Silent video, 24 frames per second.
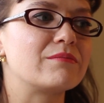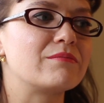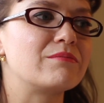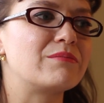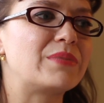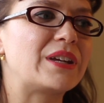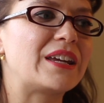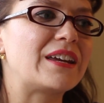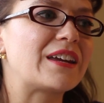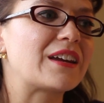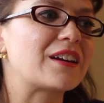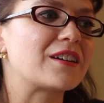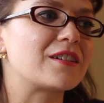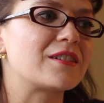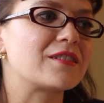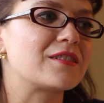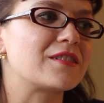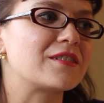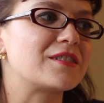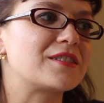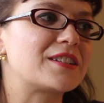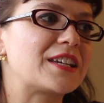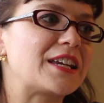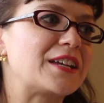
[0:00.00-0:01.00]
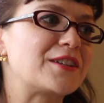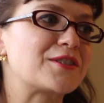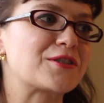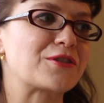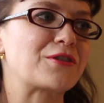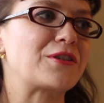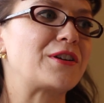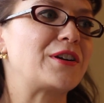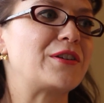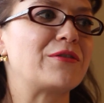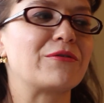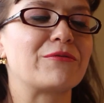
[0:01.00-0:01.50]
being a
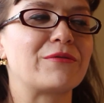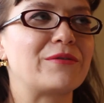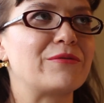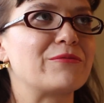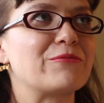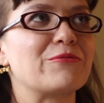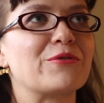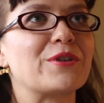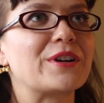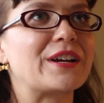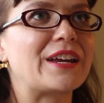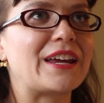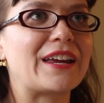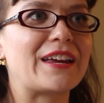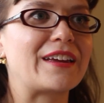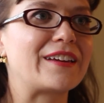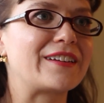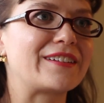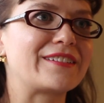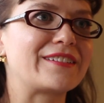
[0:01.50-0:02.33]
teacher and working,